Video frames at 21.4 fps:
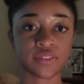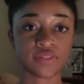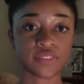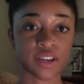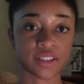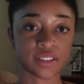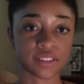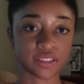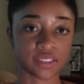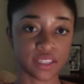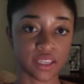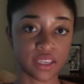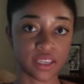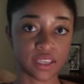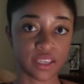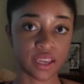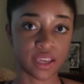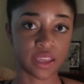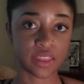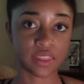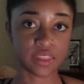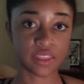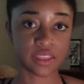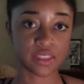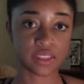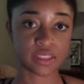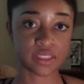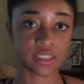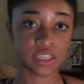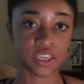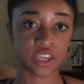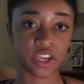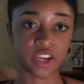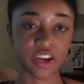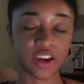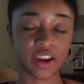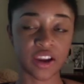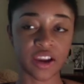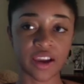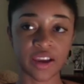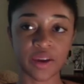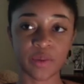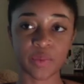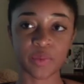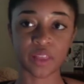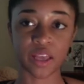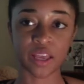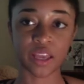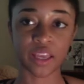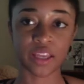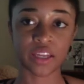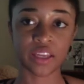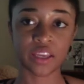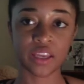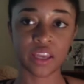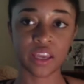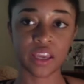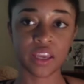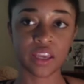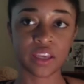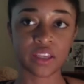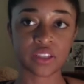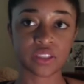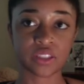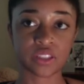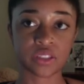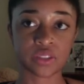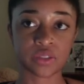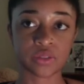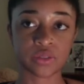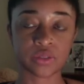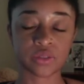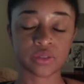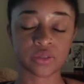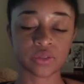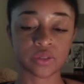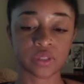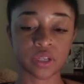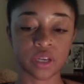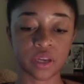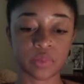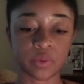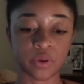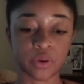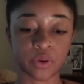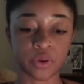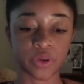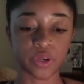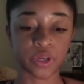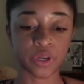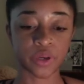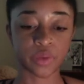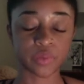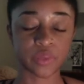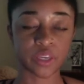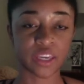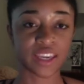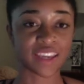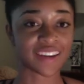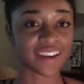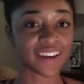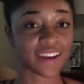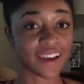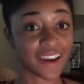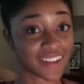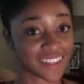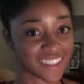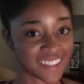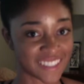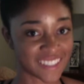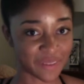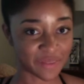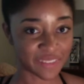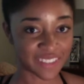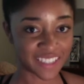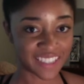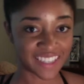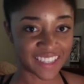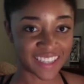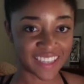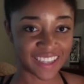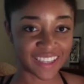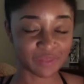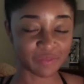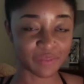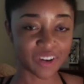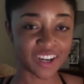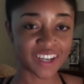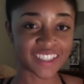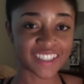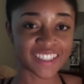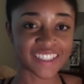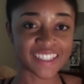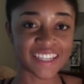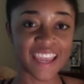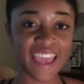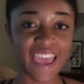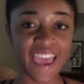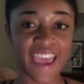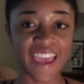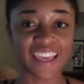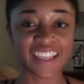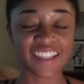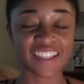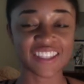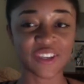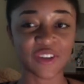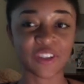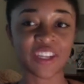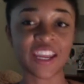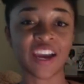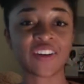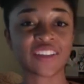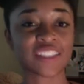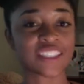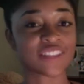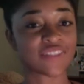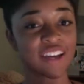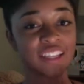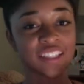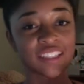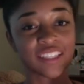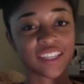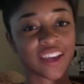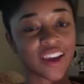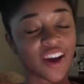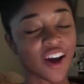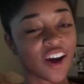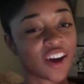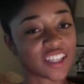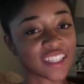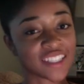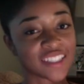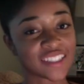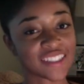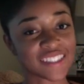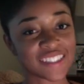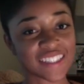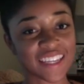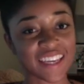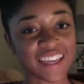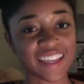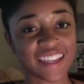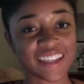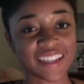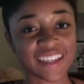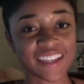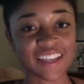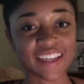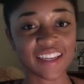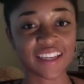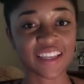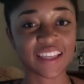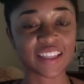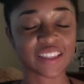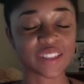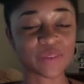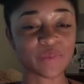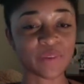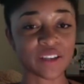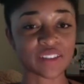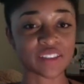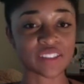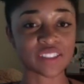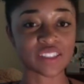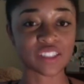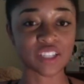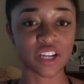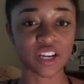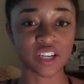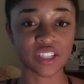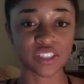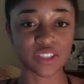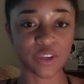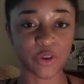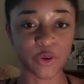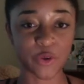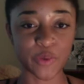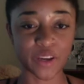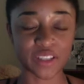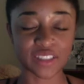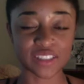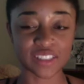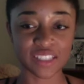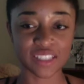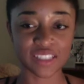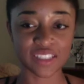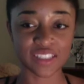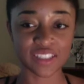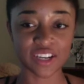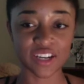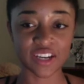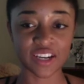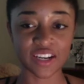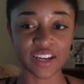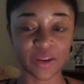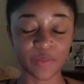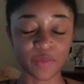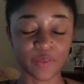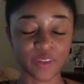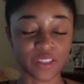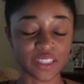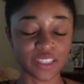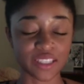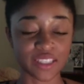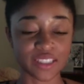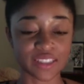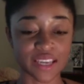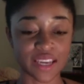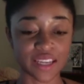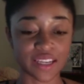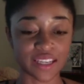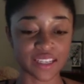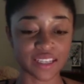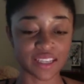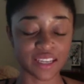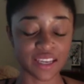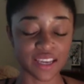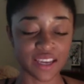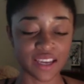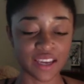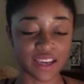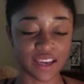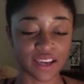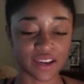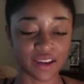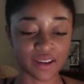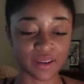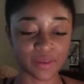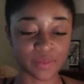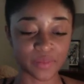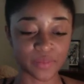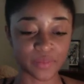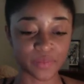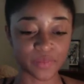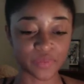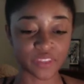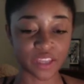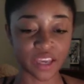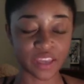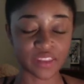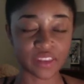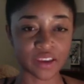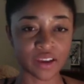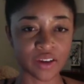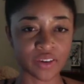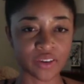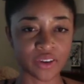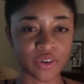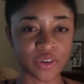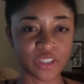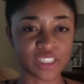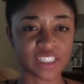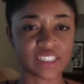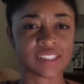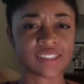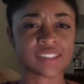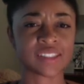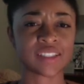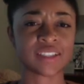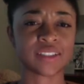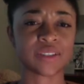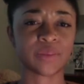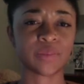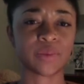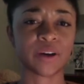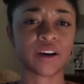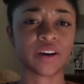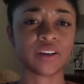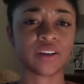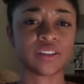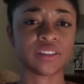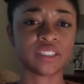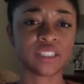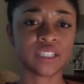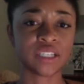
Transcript: finally, this year, I applied to a program and I got accepted in March. And so now it's finally August and it's about to start. So we're about to get started and I'm really excited. I think I'll go in detail about